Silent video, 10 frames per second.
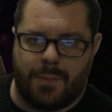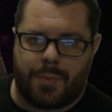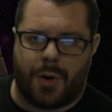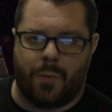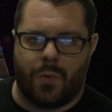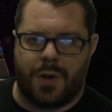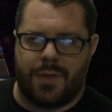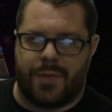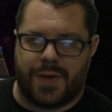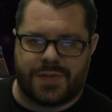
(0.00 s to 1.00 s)
one
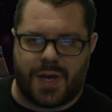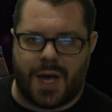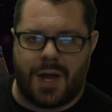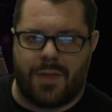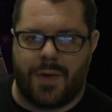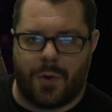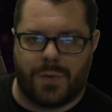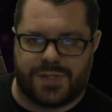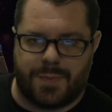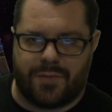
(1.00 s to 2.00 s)
of the things I got in there
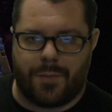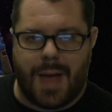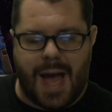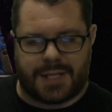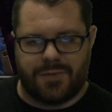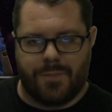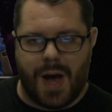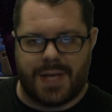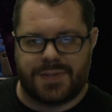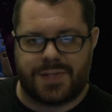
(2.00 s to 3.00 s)
was something from Active
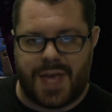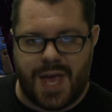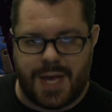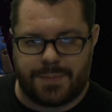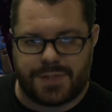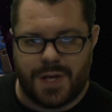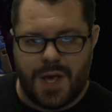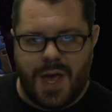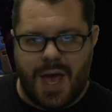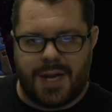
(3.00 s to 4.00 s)
Minds Games,
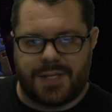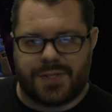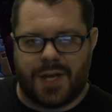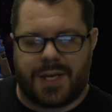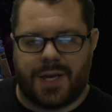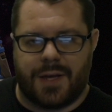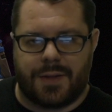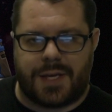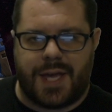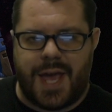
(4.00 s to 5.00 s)
and it's like
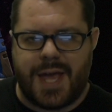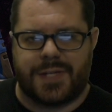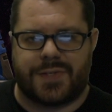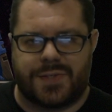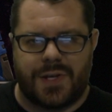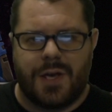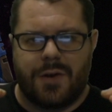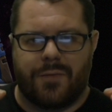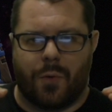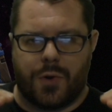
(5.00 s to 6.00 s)
a case
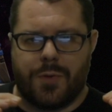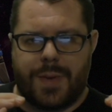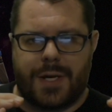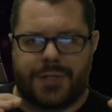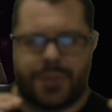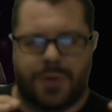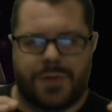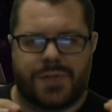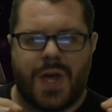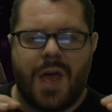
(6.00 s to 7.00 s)
for your
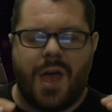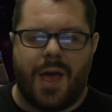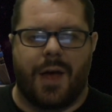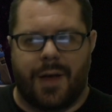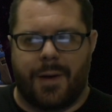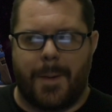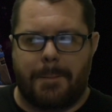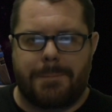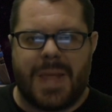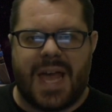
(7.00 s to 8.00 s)
miniatures.
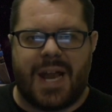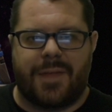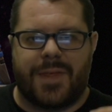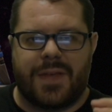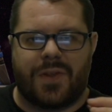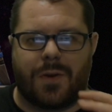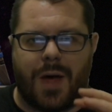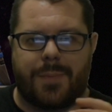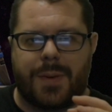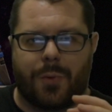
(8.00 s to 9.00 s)
And I think that a
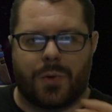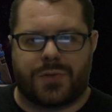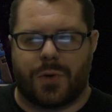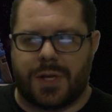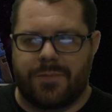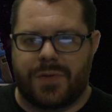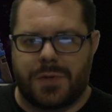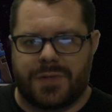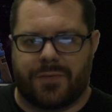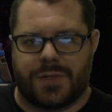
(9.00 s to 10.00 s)
lot of people were sort of
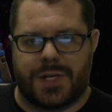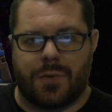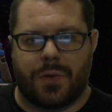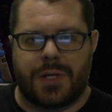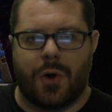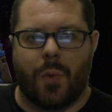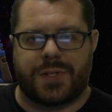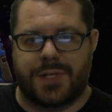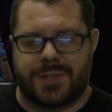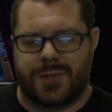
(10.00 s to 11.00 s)
confused at first. They didn't really know
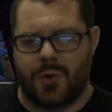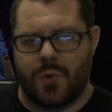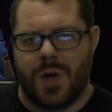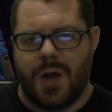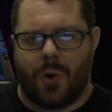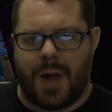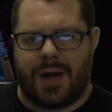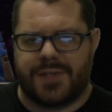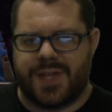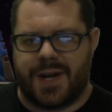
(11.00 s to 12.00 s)
what to do or
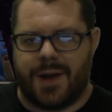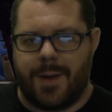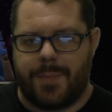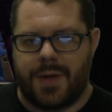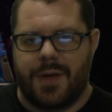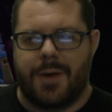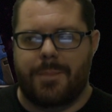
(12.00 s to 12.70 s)
how to set it up.